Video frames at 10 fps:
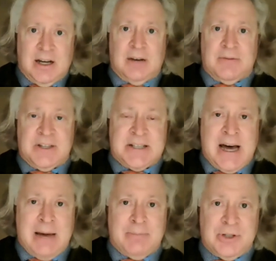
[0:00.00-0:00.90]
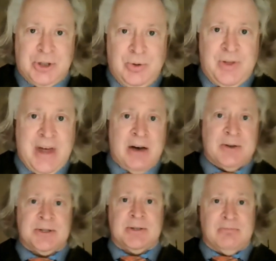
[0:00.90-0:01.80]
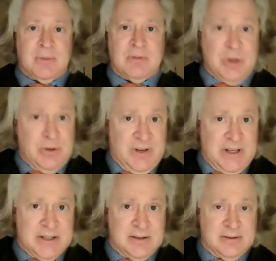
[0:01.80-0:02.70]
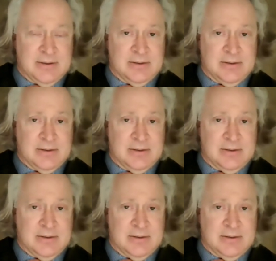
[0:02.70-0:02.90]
of the top 2,000 movies